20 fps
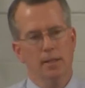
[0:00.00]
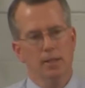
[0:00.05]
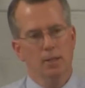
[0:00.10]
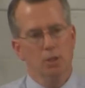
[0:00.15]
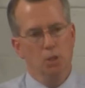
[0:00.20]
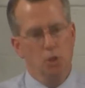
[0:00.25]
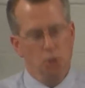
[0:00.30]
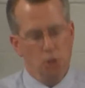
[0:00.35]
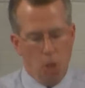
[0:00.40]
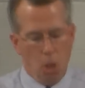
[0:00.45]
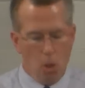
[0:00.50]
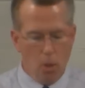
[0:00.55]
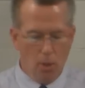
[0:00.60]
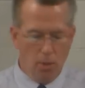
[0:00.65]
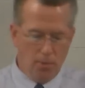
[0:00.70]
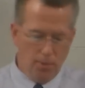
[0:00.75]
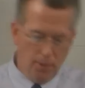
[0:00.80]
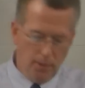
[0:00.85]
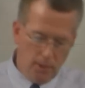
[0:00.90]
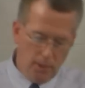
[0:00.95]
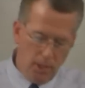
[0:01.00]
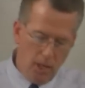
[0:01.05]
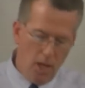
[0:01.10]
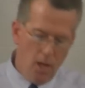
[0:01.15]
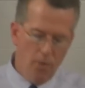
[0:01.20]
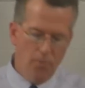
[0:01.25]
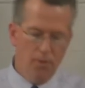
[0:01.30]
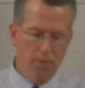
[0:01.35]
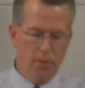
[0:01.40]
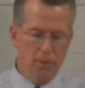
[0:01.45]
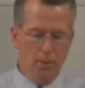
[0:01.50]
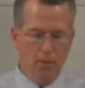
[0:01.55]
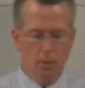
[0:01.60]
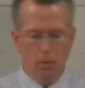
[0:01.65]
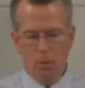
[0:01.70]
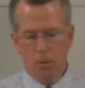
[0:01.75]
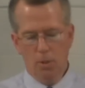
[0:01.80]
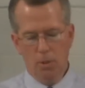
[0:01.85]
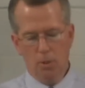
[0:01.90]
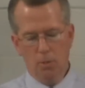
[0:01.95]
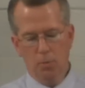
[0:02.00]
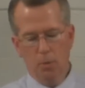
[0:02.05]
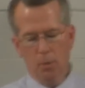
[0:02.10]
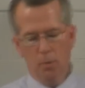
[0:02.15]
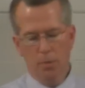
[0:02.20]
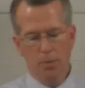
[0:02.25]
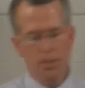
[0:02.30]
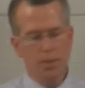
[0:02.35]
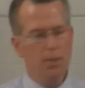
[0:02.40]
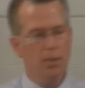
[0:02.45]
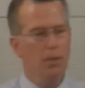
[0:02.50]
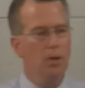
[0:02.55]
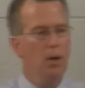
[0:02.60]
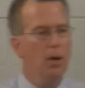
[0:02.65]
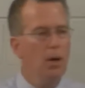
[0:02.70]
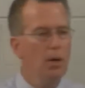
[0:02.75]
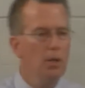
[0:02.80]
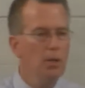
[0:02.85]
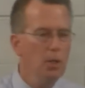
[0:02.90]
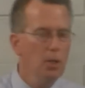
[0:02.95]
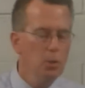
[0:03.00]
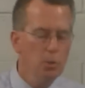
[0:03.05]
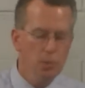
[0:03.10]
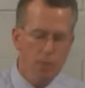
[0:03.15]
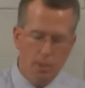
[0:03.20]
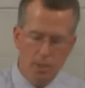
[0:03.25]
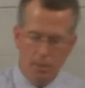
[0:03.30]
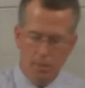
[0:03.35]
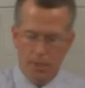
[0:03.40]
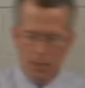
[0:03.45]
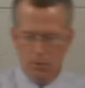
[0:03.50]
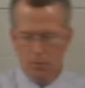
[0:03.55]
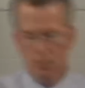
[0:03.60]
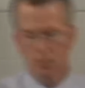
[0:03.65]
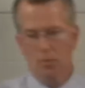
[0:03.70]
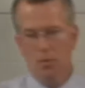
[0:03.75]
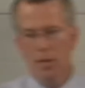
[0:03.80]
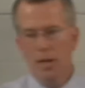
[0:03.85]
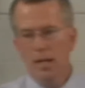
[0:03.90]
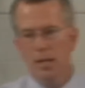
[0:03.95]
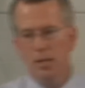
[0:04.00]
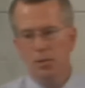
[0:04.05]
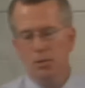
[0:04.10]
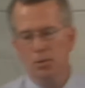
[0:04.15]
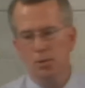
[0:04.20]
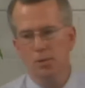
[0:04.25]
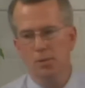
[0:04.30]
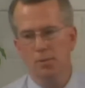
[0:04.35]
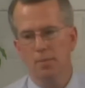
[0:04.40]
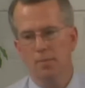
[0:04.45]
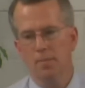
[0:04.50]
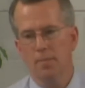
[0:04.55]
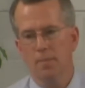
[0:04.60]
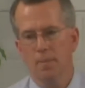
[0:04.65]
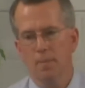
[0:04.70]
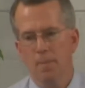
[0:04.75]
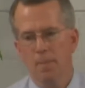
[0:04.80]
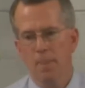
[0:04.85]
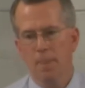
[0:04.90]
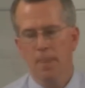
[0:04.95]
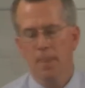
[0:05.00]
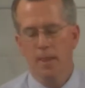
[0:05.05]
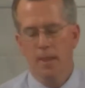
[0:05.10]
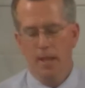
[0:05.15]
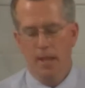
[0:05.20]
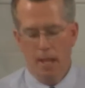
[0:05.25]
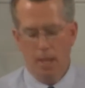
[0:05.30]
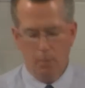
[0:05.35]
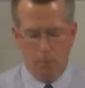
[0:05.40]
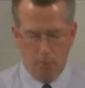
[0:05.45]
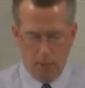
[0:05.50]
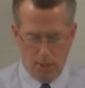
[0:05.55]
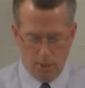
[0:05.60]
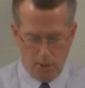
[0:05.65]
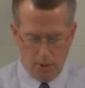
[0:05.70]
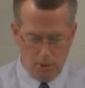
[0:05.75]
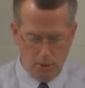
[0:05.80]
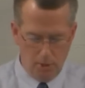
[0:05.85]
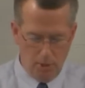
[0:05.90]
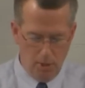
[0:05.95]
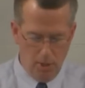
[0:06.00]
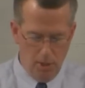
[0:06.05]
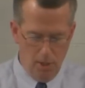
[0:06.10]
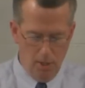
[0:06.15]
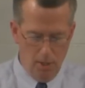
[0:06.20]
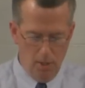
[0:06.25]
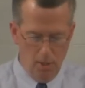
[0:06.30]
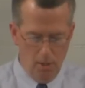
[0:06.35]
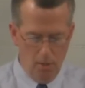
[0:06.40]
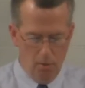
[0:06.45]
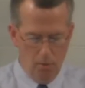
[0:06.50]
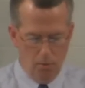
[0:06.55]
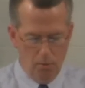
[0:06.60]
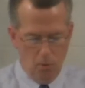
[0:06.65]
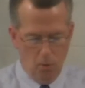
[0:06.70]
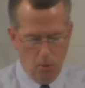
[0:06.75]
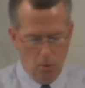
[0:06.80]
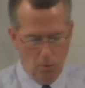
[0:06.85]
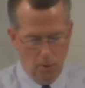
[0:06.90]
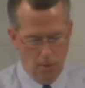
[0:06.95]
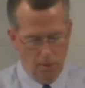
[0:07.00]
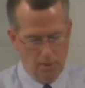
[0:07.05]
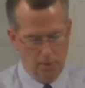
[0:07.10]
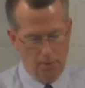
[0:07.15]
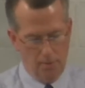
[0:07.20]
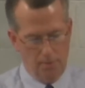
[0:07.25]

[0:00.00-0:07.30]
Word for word: Stoke the love that the Lord has put within your heart using the means of grace and press forward.